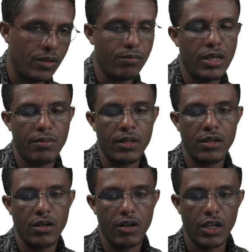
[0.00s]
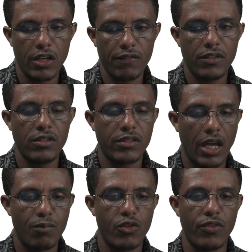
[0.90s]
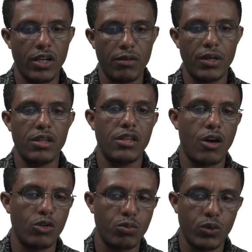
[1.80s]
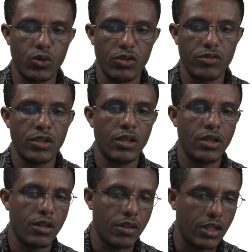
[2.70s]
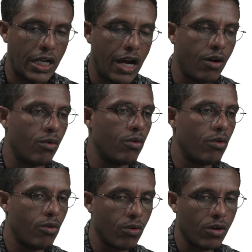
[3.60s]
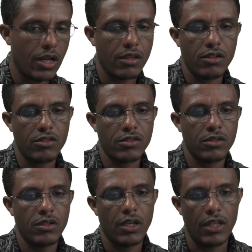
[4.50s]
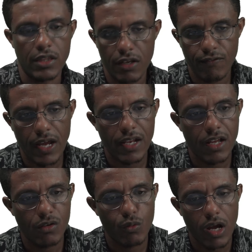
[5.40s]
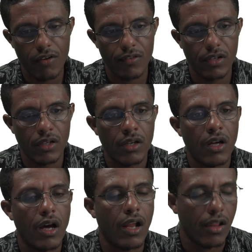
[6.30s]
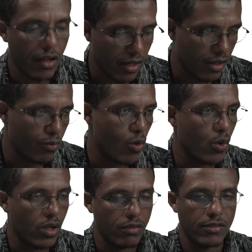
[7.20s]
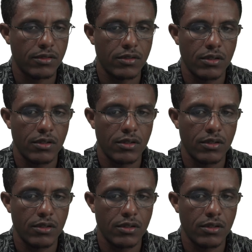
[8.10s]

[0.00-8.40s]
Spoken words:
maybe. If this type of animal, the output is the cow, or like this. And then finally we have a learning models,